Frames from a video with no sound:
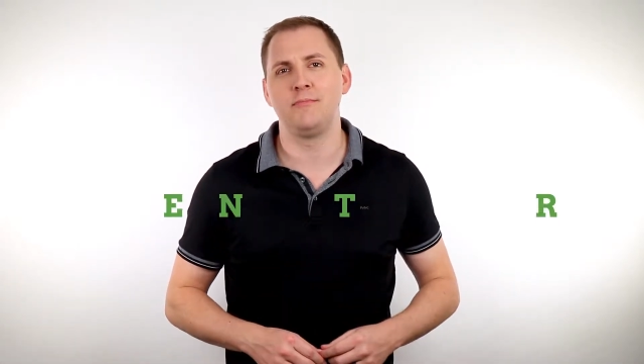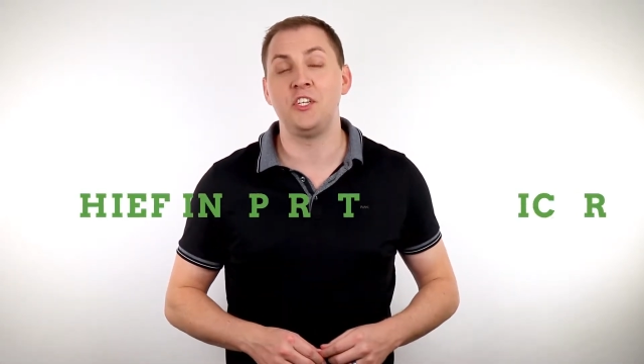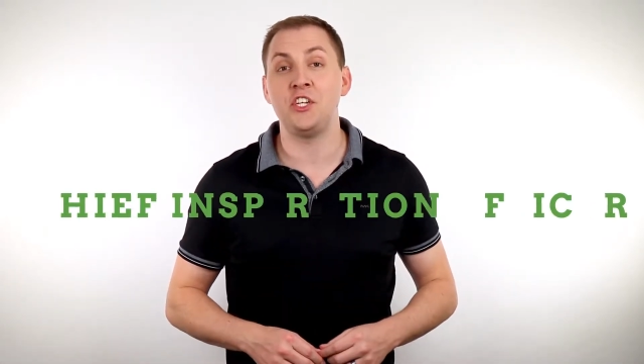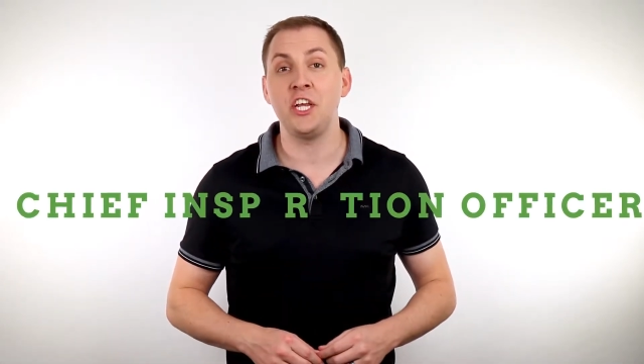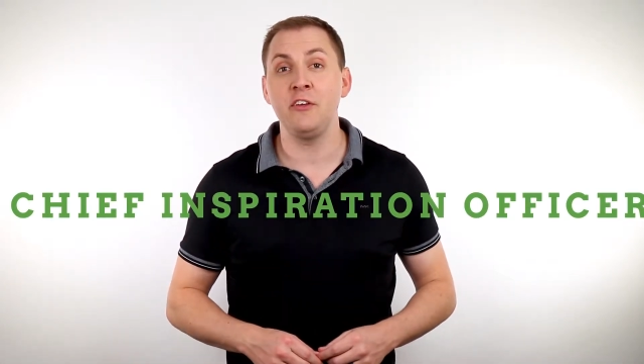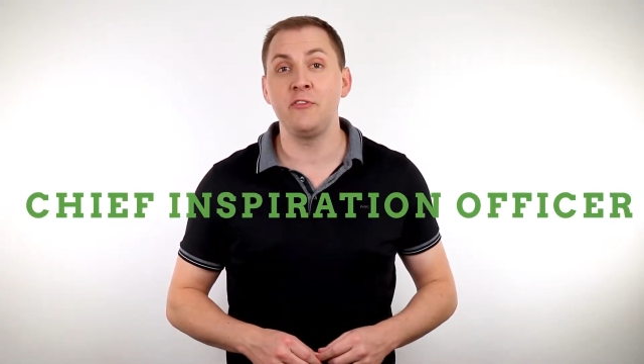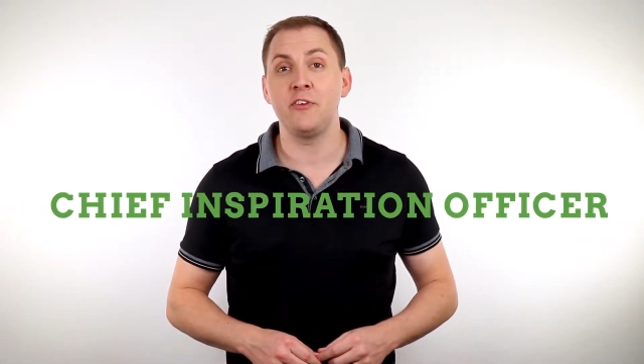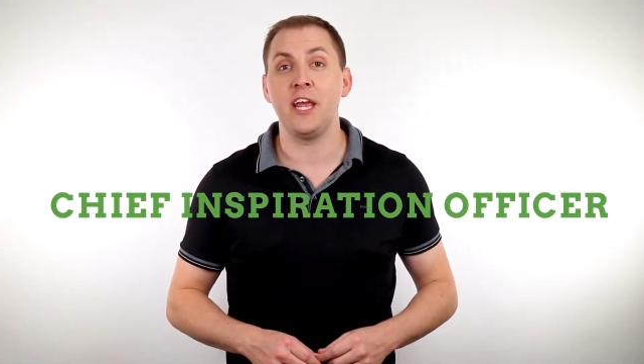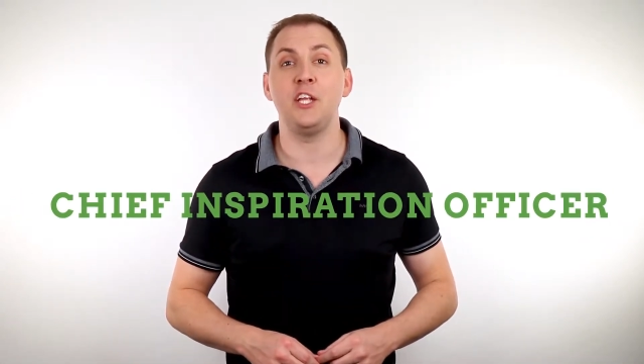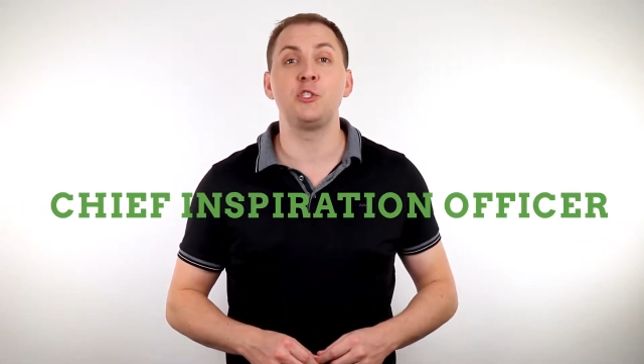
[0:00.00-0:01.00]
Chief
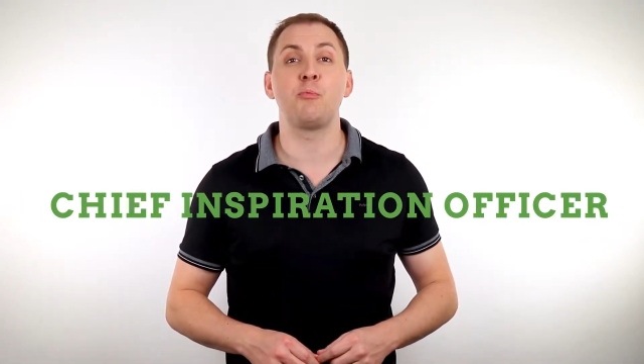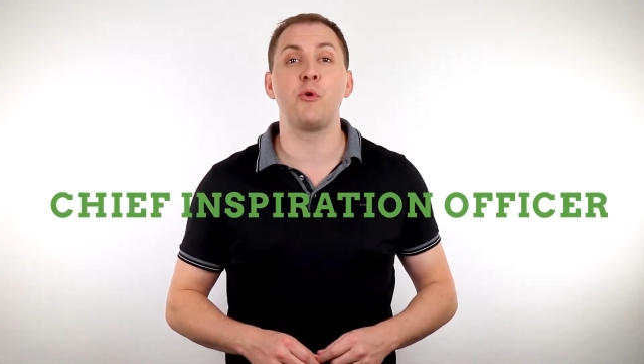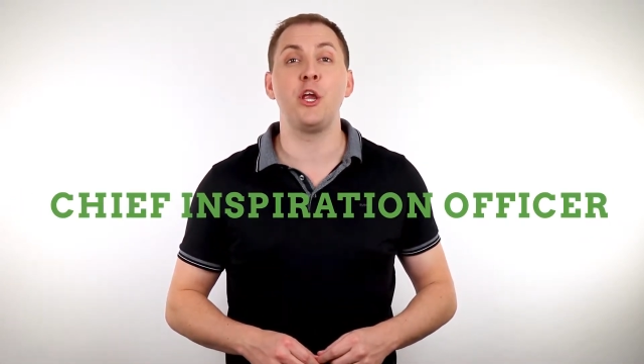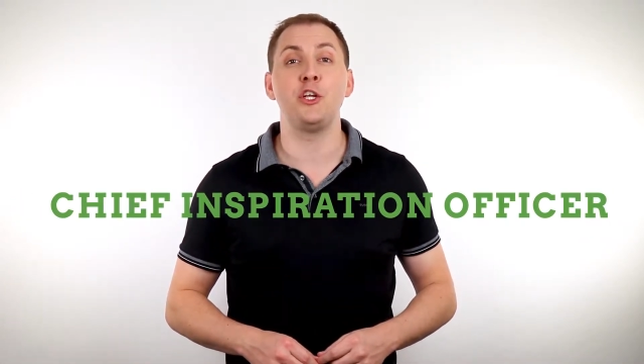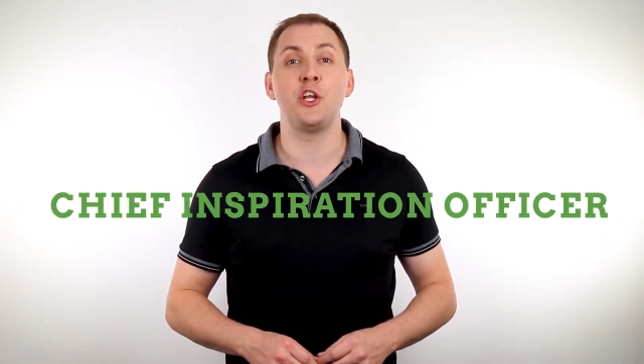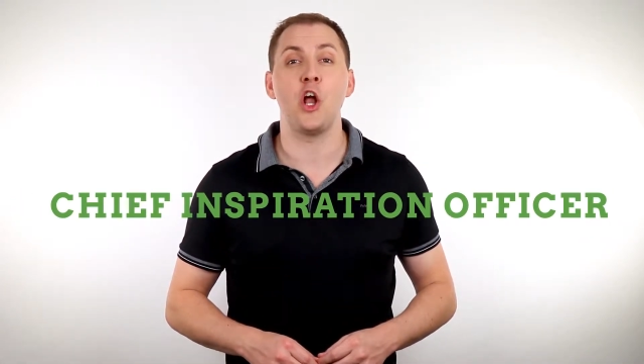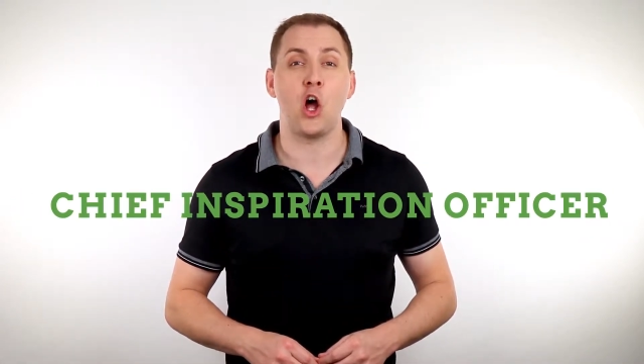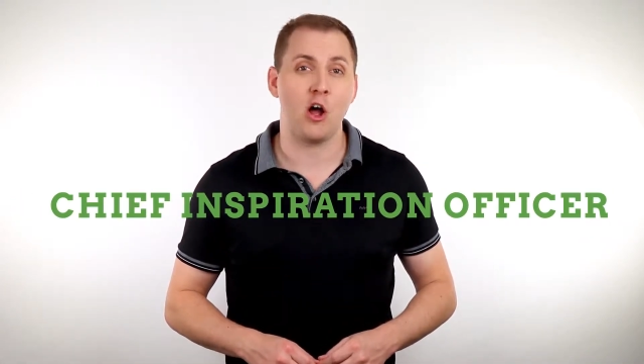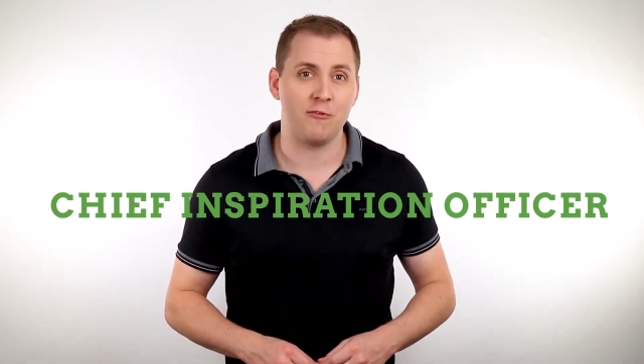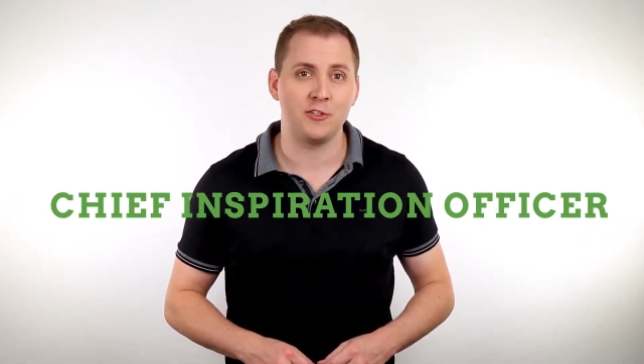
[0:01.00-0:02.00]
Inspiration
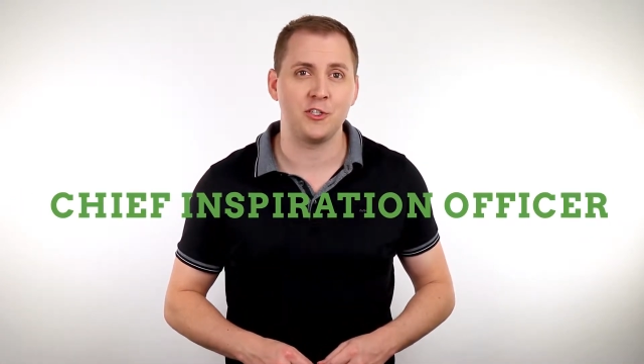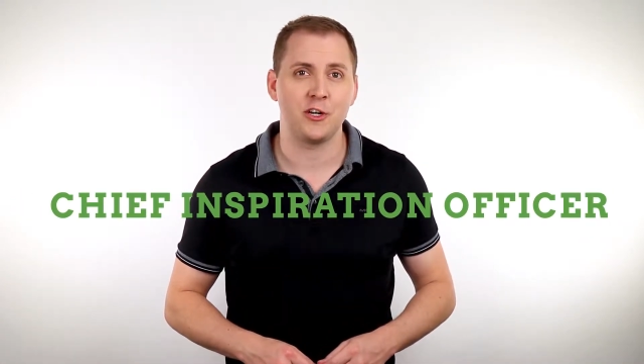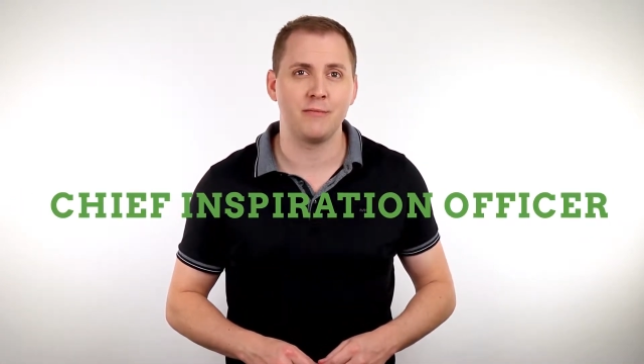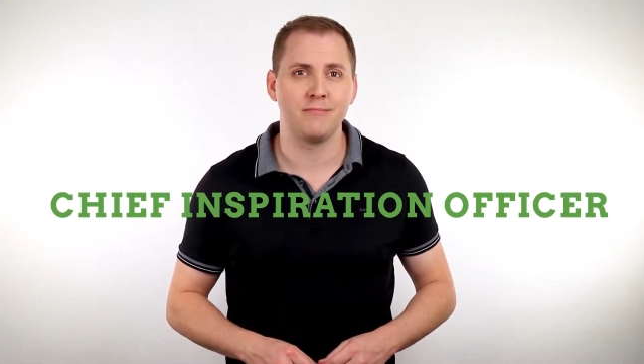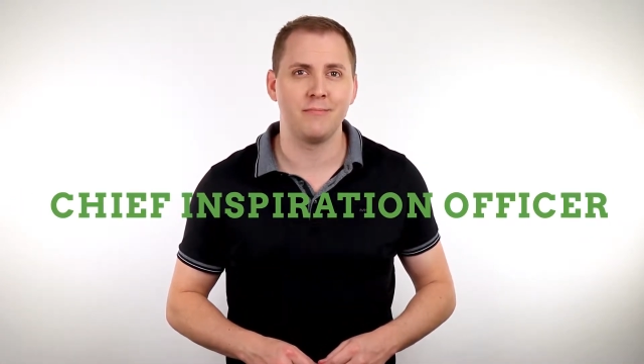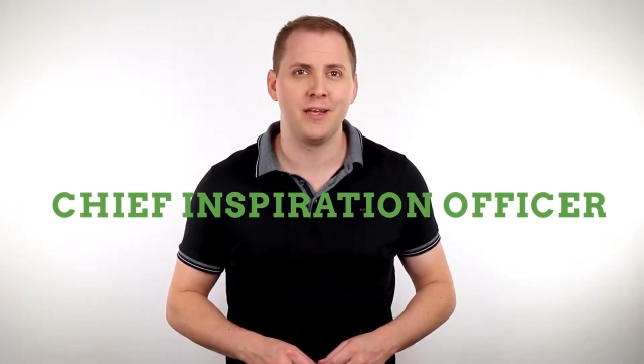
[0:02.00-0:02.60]
Officer.